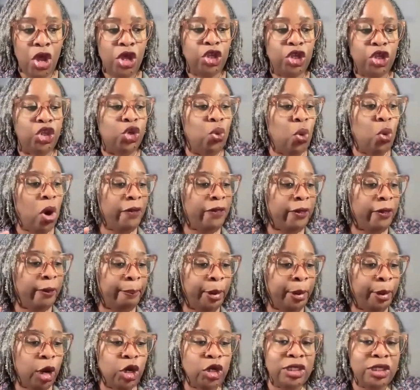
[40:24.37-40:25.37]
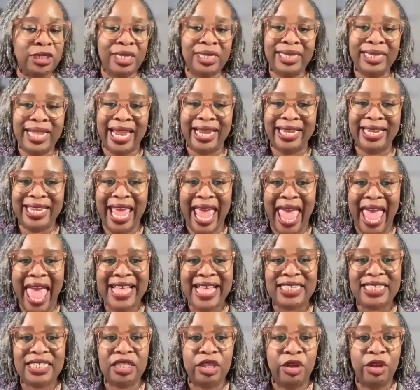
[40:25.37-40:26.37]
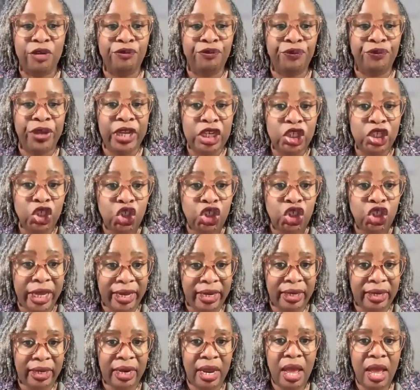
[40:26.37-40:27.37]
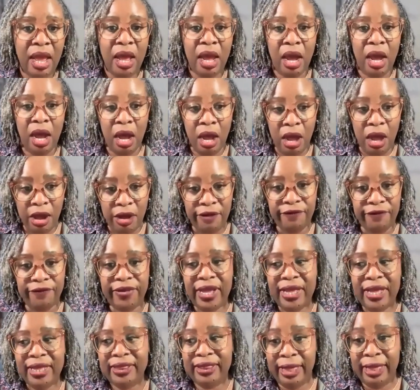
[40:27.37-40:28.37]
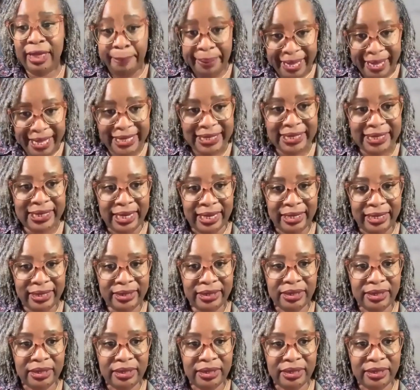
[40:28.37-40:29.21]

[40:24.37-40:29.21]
You are the person that casts the vision of the business,